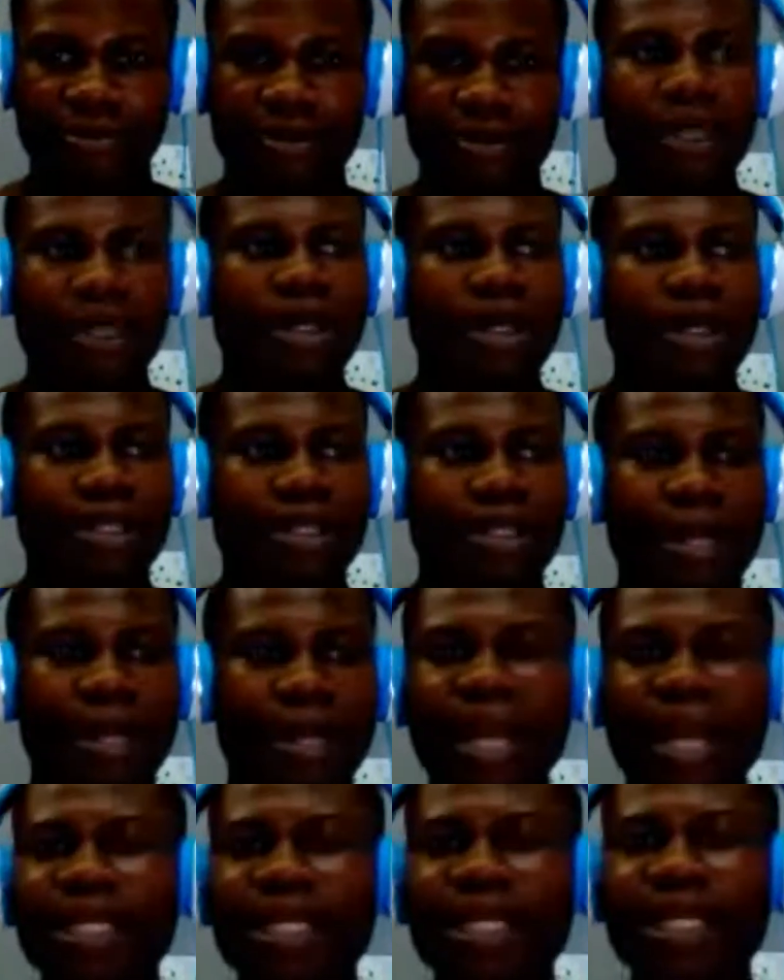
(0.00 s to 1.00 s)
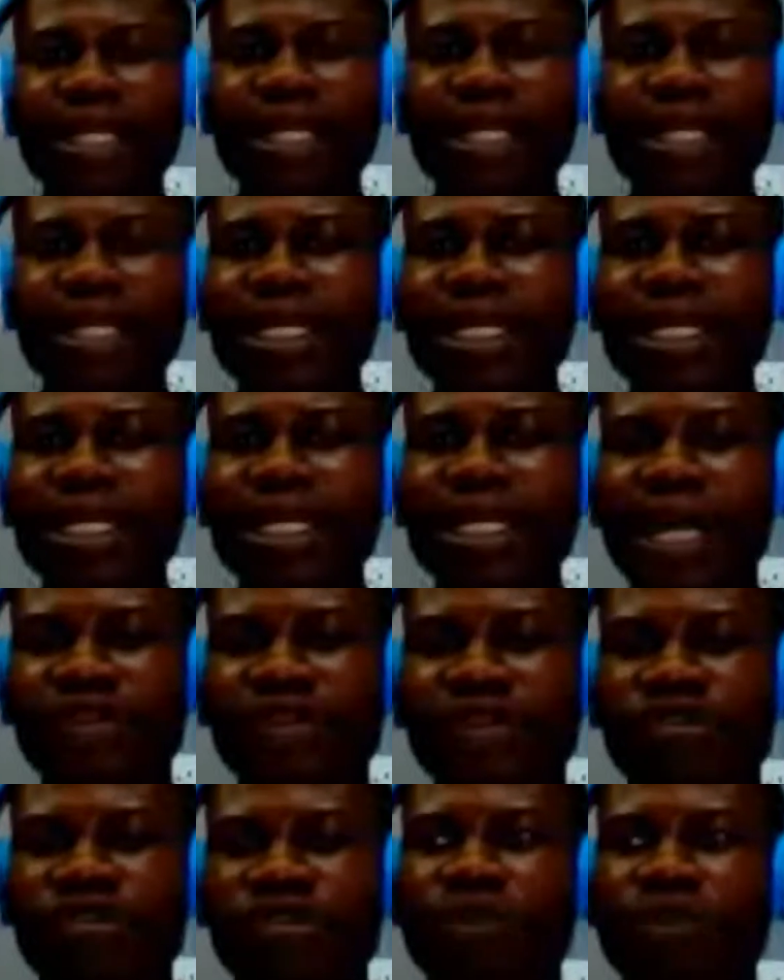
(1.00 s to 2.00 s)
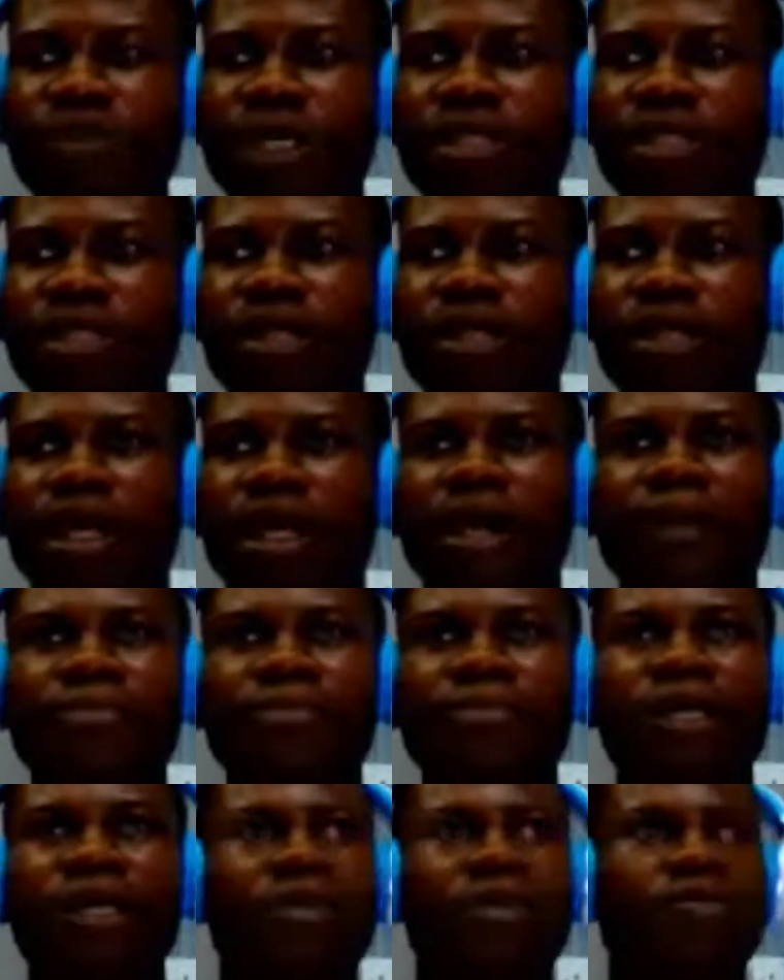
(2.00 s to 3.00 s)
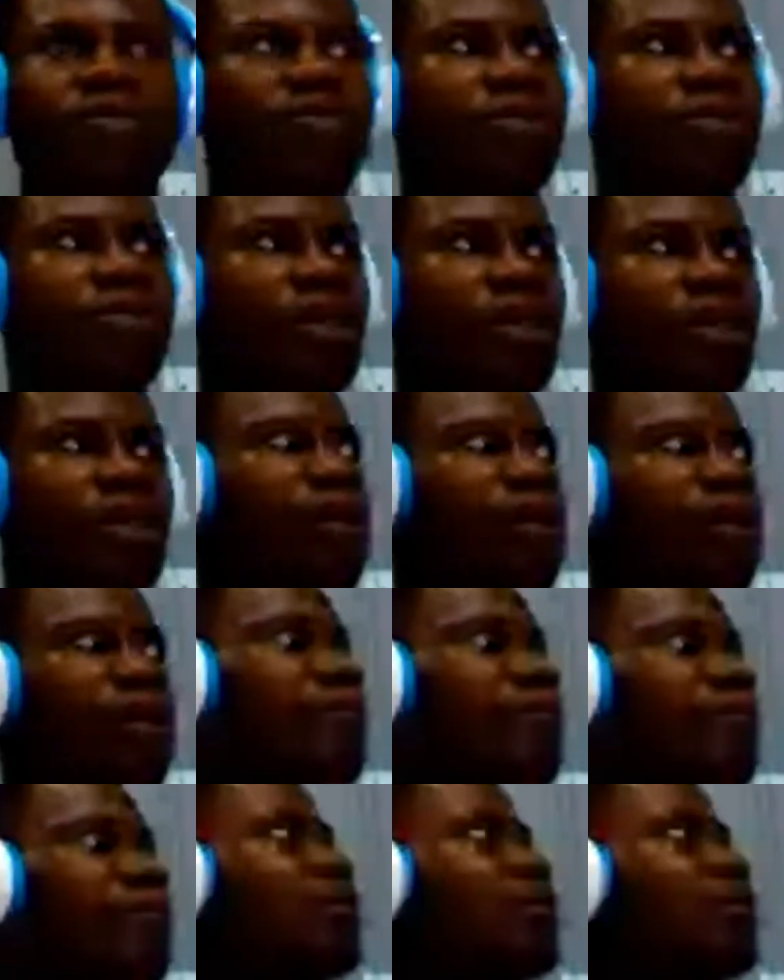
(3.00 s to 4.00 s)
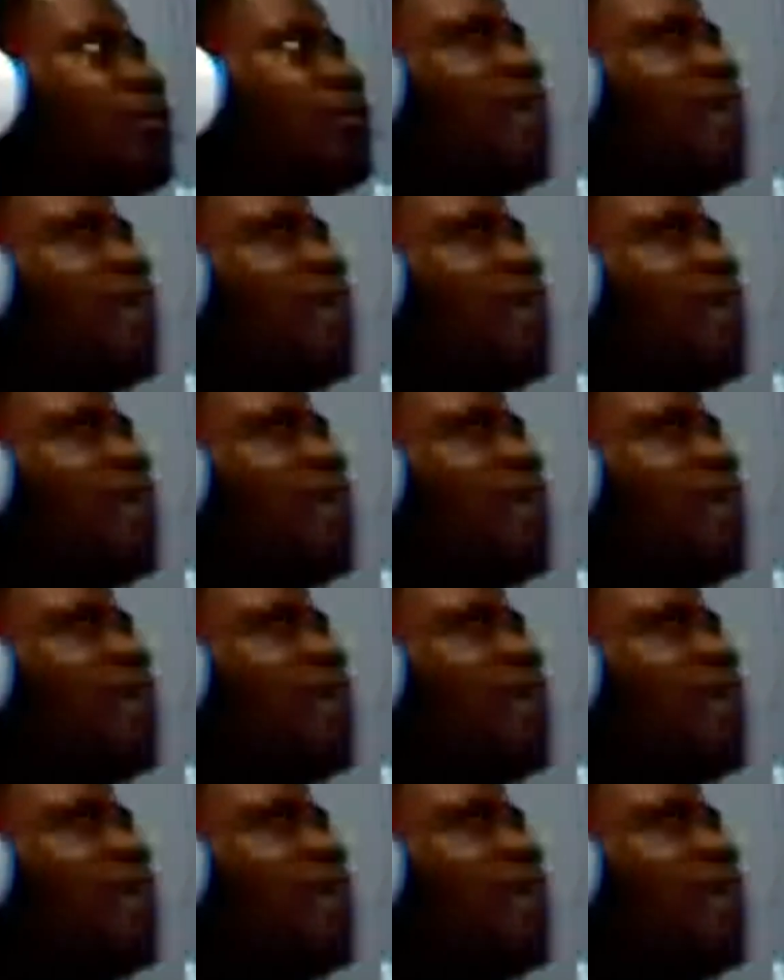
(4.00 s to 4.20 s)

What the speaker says: Now mining has to do with the ledger,